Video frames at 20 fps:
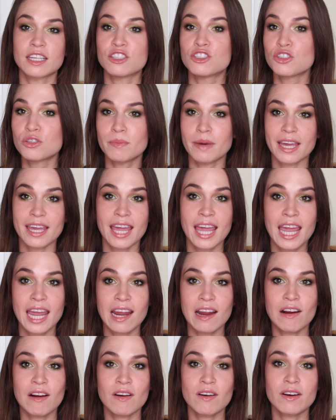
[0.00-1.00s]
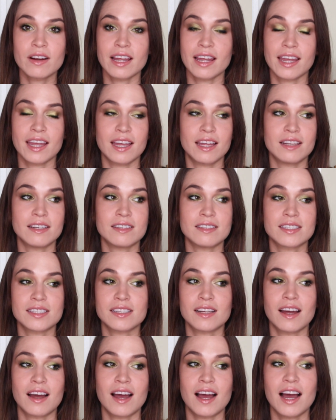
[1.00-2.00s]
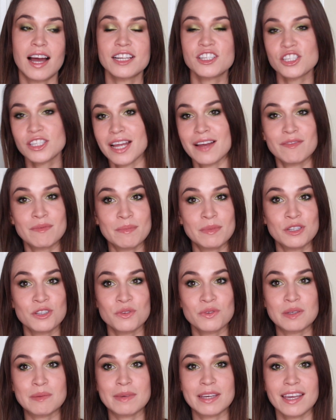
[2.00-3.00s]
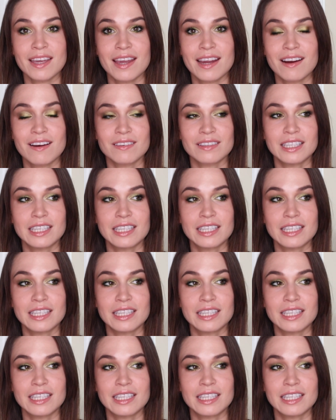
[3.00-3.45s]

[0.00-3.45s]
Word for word: do my hair, and I just haven't been doing my hair.